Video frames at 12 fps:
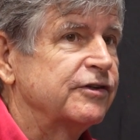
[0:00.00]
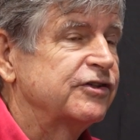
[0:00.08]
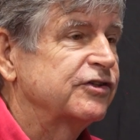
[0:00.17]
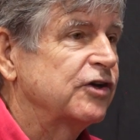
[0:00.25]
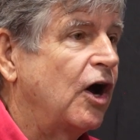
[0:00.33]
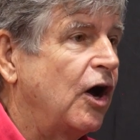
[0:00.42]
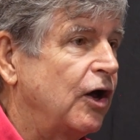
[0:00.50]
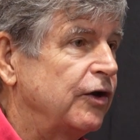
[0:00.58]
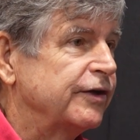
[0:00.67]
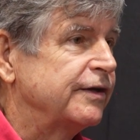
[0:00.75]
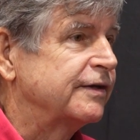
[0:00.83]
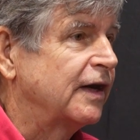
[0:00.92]

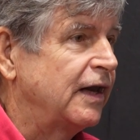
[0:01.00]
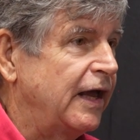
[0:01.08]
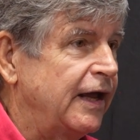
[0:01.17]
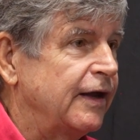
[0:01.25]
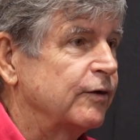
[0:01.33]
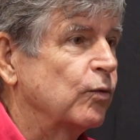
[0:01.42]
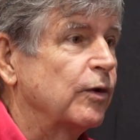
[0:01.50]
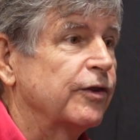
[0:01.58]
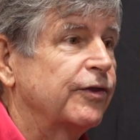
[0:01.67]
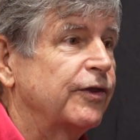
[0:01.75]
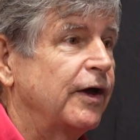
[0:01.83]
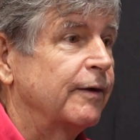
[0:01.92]
stalled and delayed
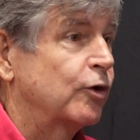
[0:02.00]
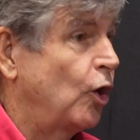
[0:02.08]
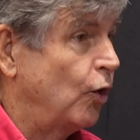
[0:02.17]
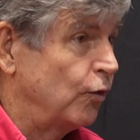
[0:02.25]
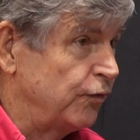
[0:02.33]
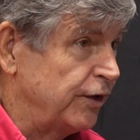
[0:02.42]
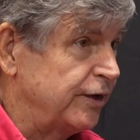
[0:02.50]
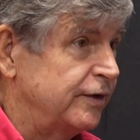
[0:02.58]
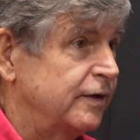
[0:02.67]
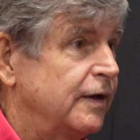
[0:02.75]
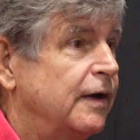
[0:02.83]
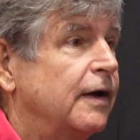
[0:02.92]
with
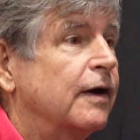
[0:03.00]
COVID,